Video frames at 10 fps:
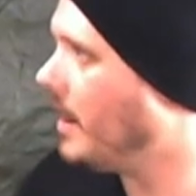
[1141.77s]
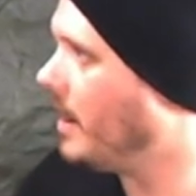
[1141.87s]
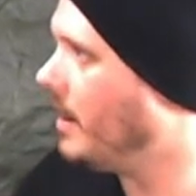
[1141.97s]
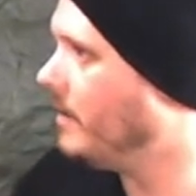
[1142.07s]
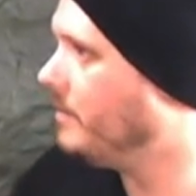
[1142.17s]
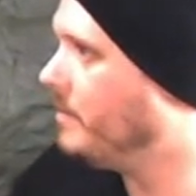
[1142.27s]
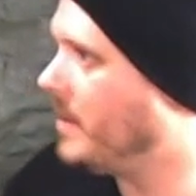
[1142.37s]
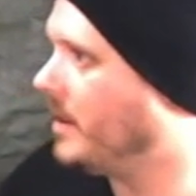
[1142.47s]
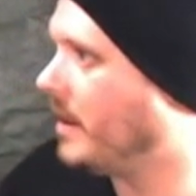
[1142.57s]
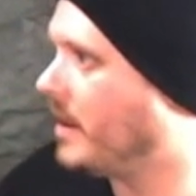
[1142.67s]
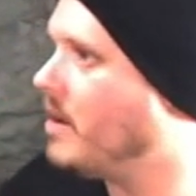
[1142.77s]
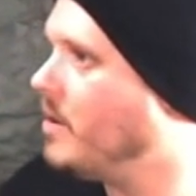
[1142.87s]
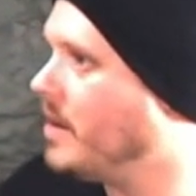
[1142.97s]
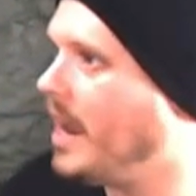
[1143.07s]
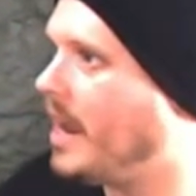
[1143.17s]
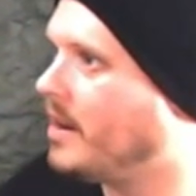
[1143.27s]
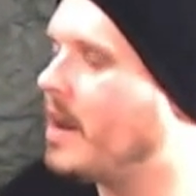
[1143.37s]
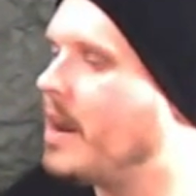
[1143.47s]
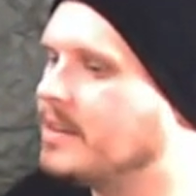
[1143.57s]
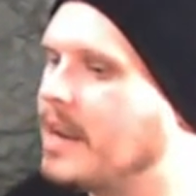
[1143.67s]
of being like, oh
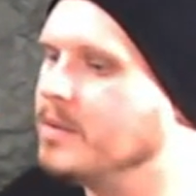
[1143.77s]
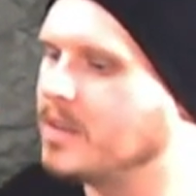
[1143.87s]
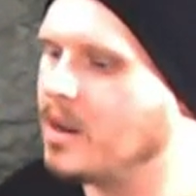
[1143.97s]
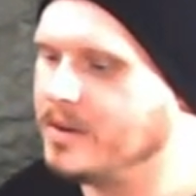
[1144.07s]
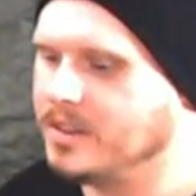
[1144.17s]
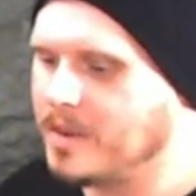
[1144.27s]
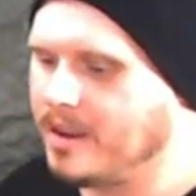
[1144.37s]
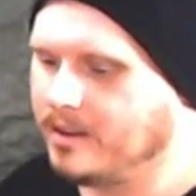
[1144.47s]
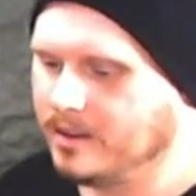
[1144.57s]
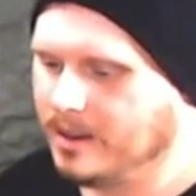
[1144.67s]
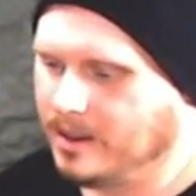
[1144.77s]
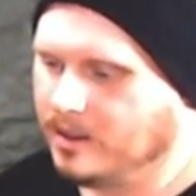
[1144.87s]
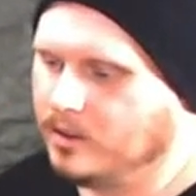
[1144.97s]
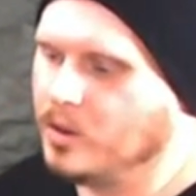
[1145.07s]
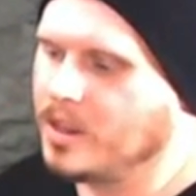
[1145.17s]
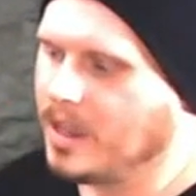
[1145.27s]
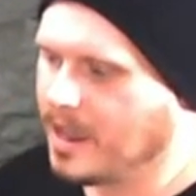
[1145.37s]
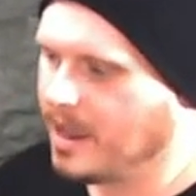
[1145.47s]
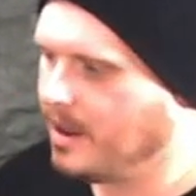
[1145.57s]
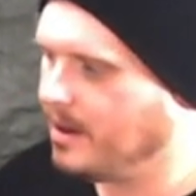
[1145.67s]
yeah, because I was always about looking
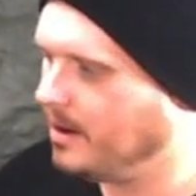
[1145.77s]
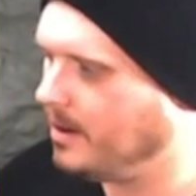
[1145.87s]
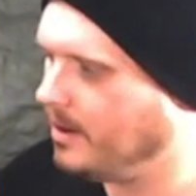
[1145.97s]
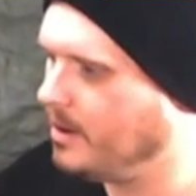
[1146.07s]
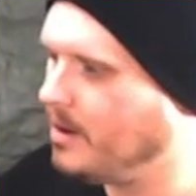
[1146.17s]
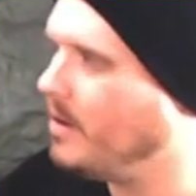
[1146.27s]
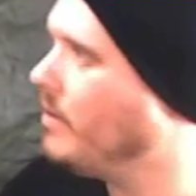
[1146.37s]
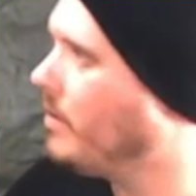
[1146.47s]
at the new